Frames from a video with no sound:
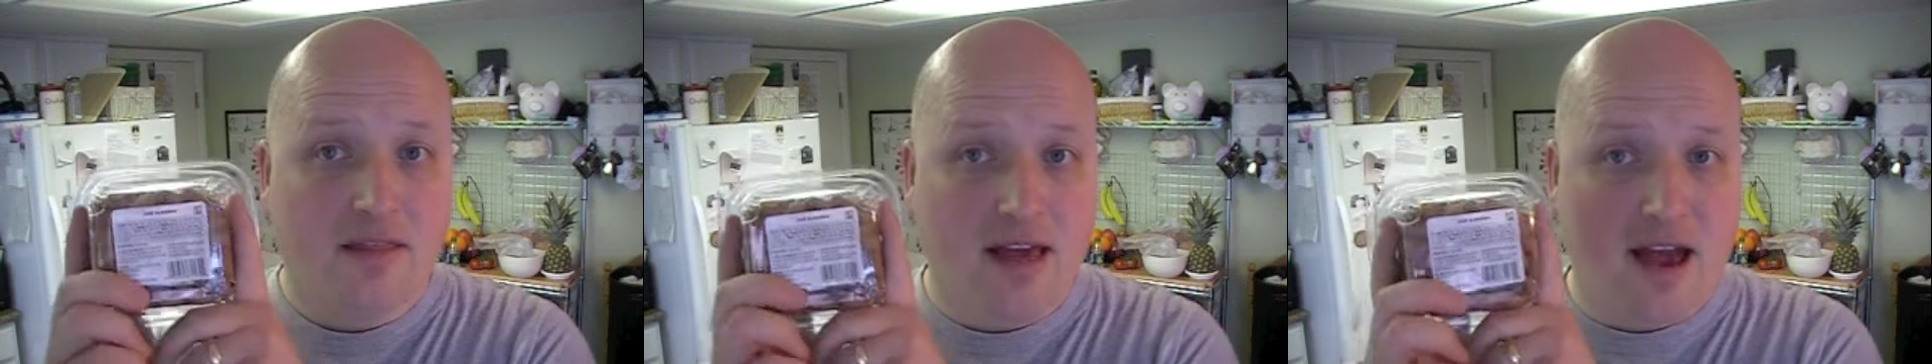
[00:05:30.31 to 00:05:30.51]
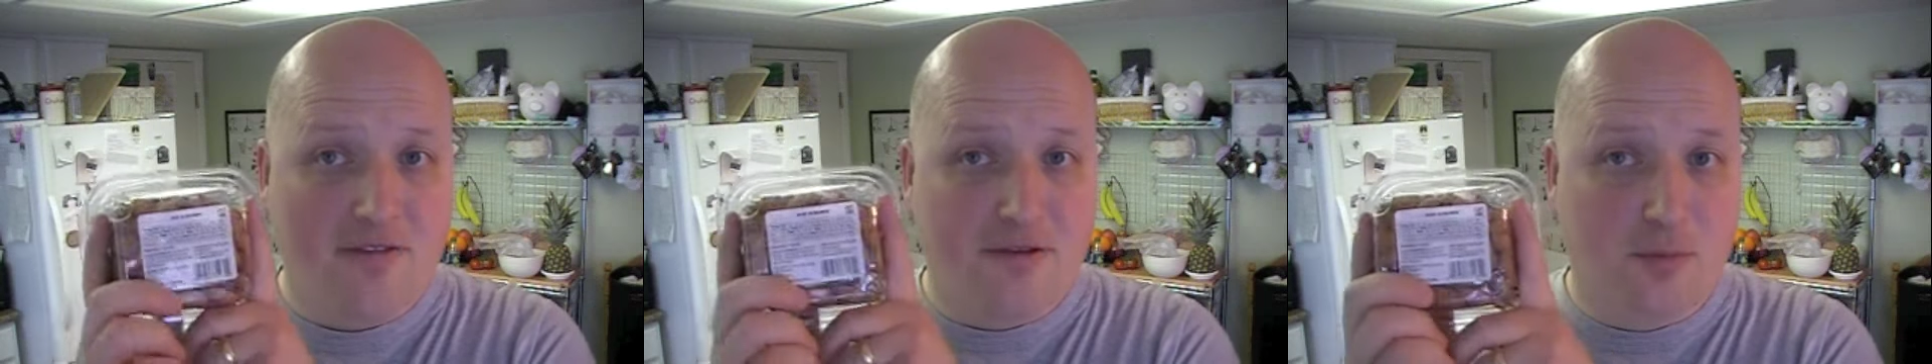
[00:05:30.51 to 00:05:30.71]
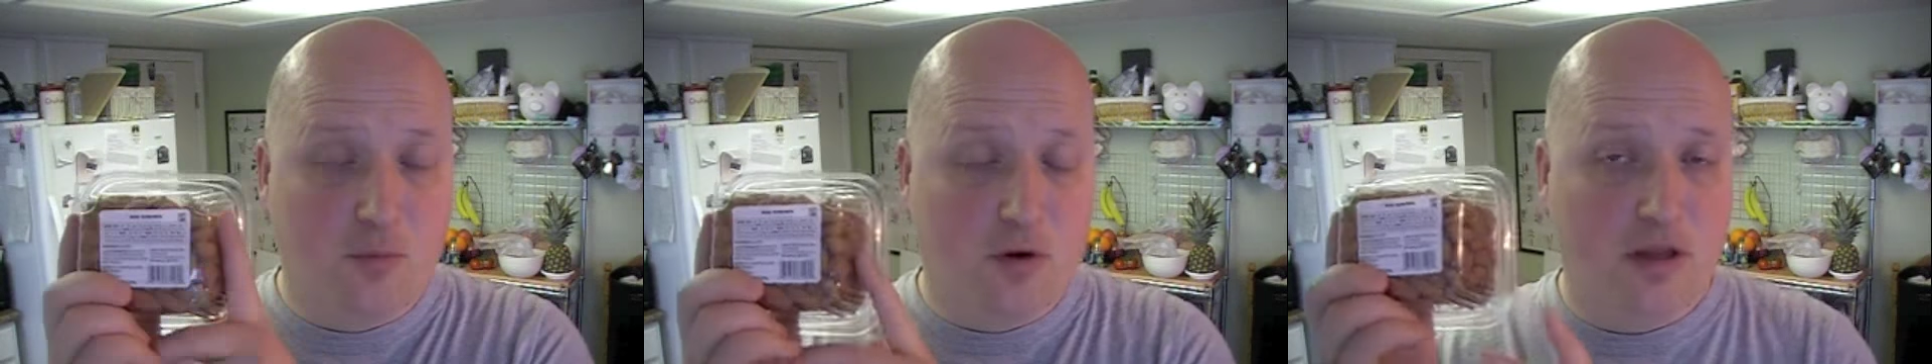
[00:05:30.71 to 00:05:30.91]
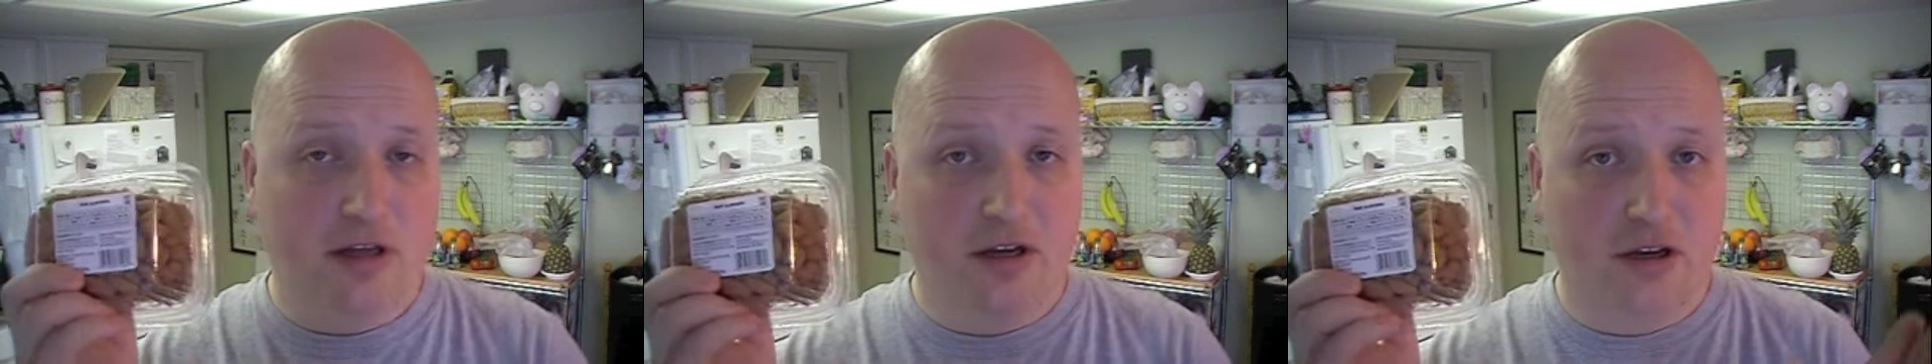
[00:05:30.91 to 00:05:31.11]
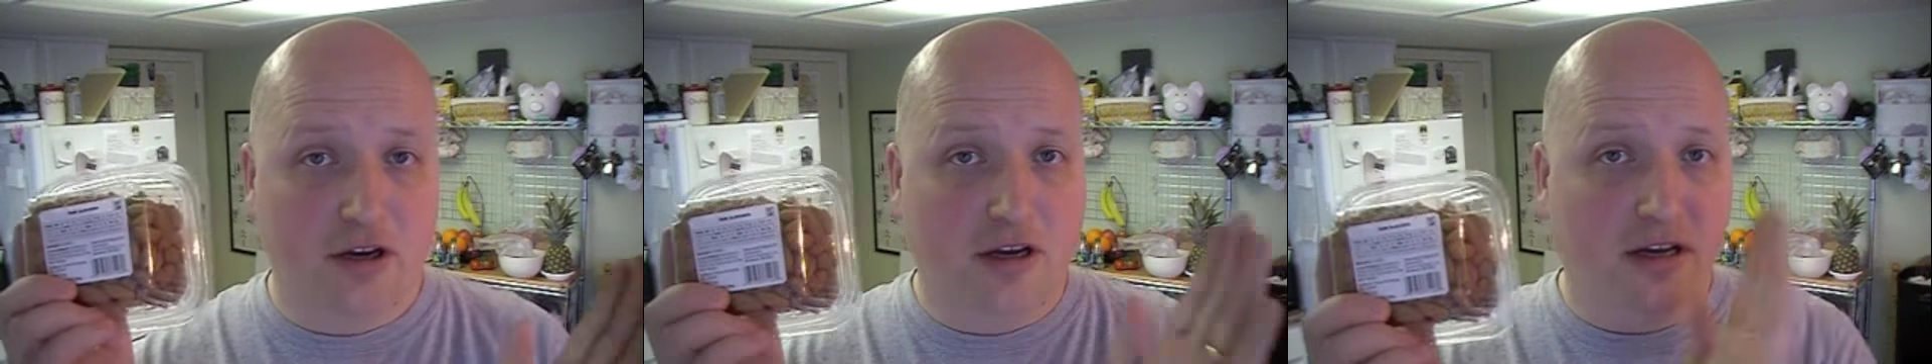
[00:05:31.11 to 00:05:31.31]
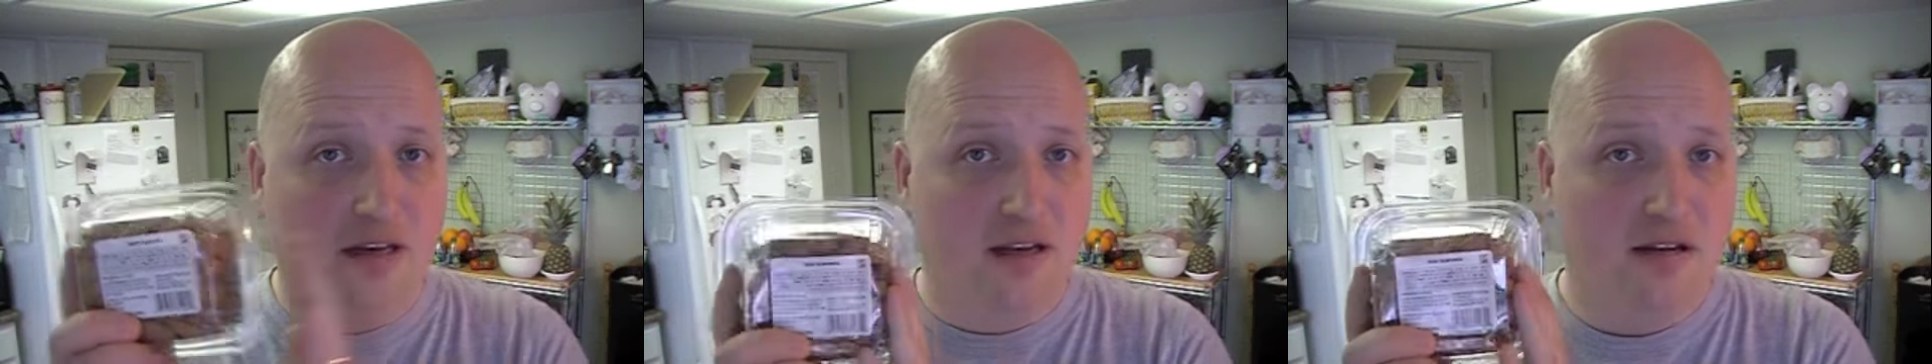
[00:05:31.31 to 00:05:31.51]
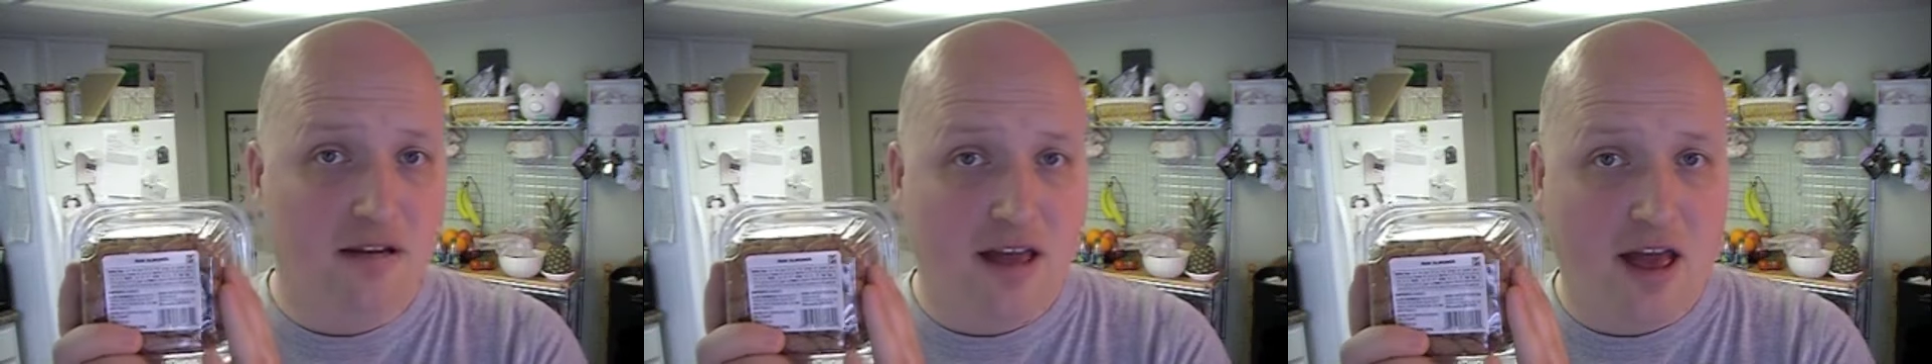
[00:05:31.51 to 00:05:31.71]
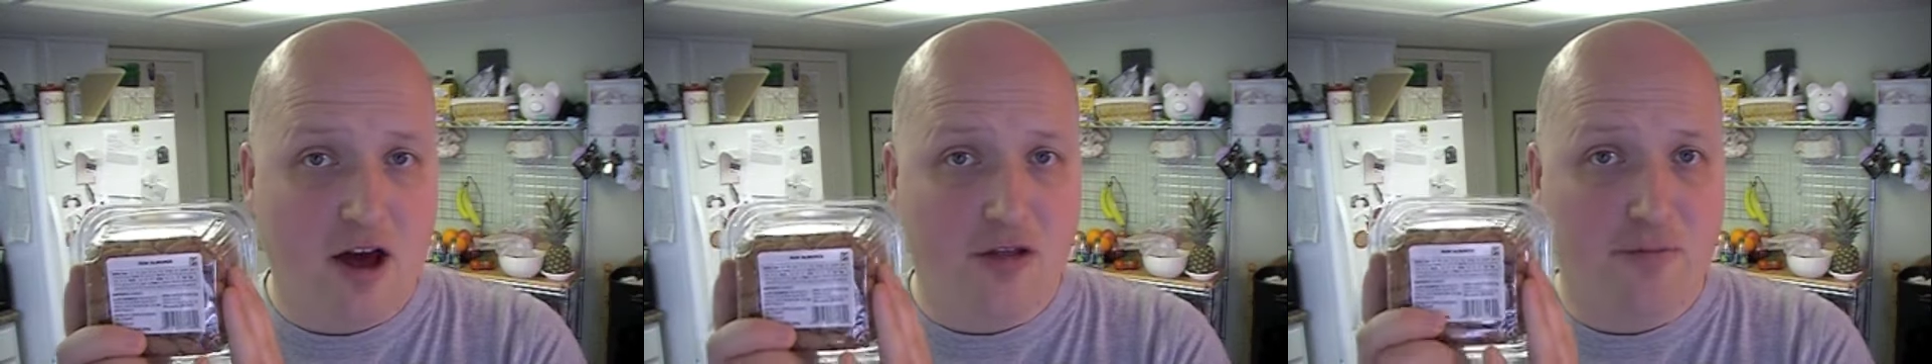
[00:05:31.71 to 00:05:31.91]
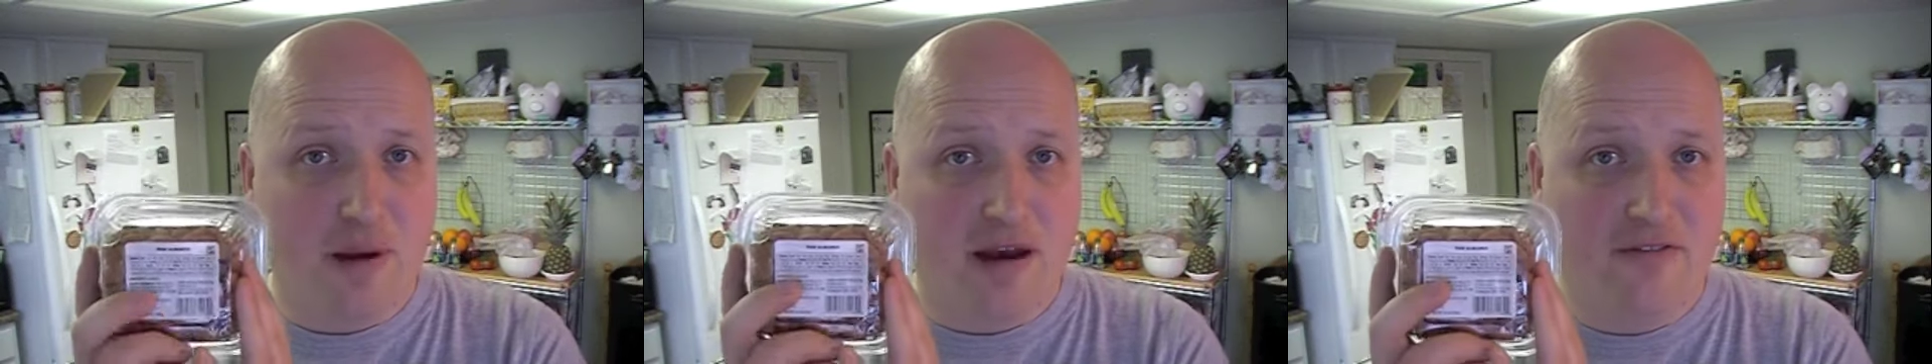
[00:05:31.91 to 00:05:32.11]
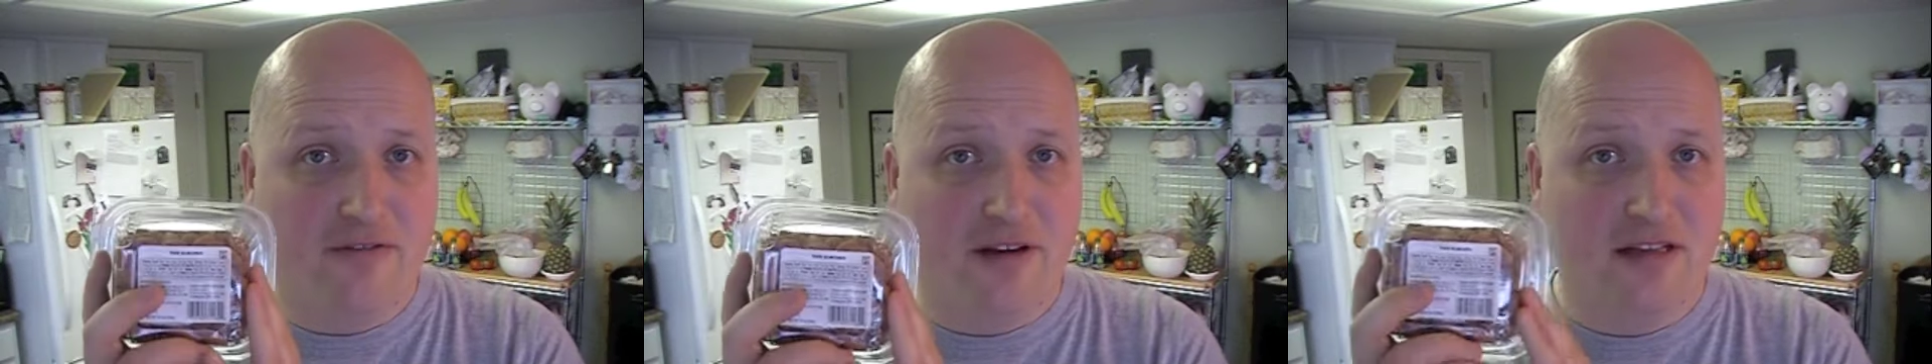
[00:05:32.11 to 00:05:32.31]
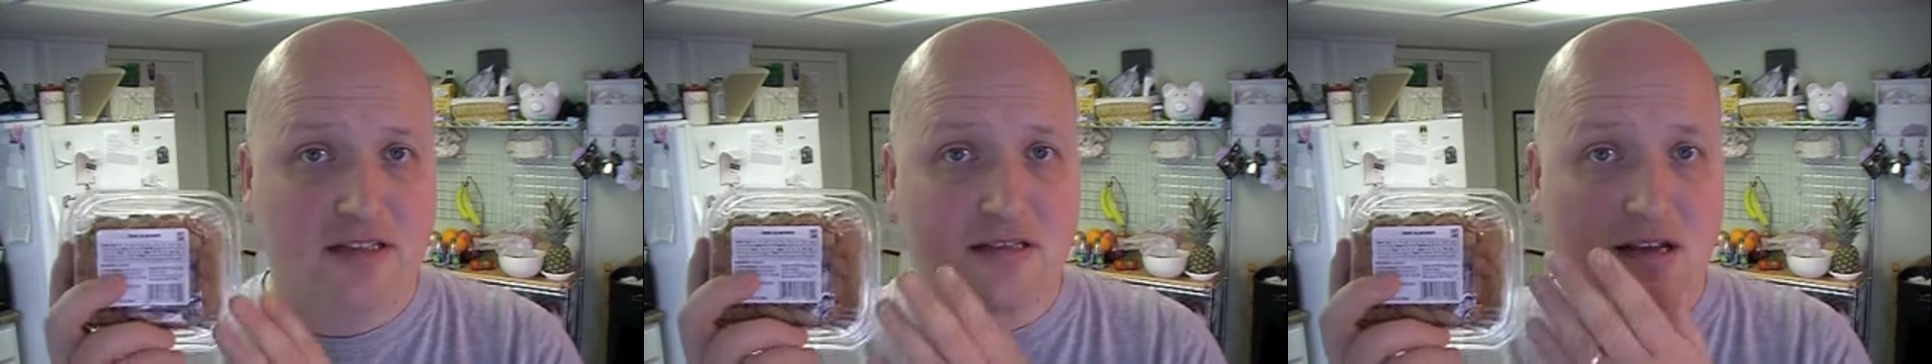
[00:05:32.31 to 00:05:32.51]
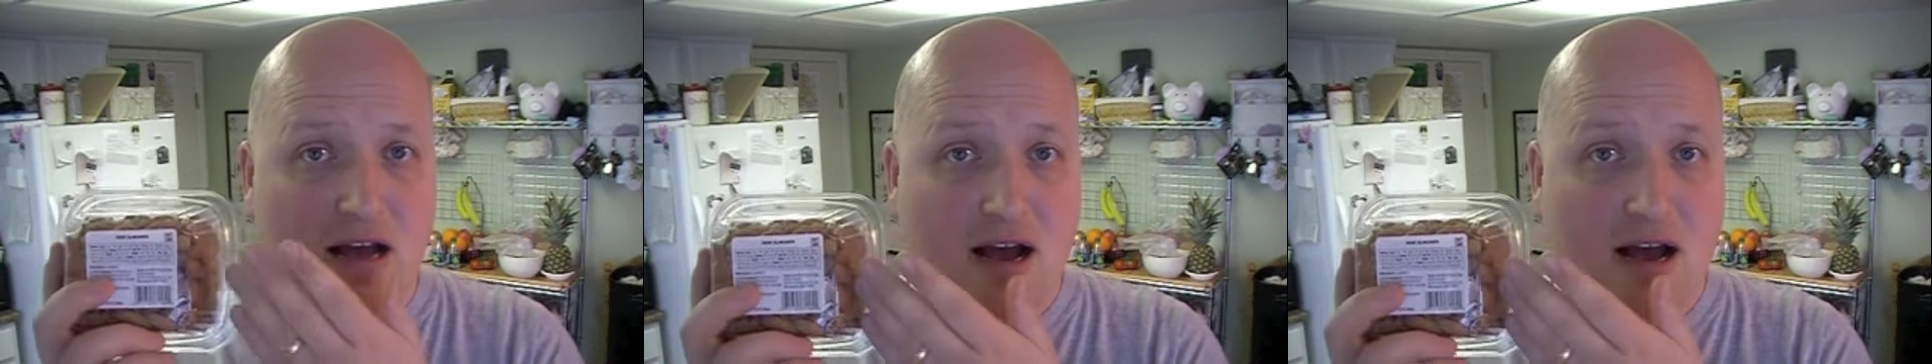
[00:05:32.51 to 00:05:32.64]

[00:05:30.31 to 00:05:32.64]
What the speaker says: They have some really good health benefits.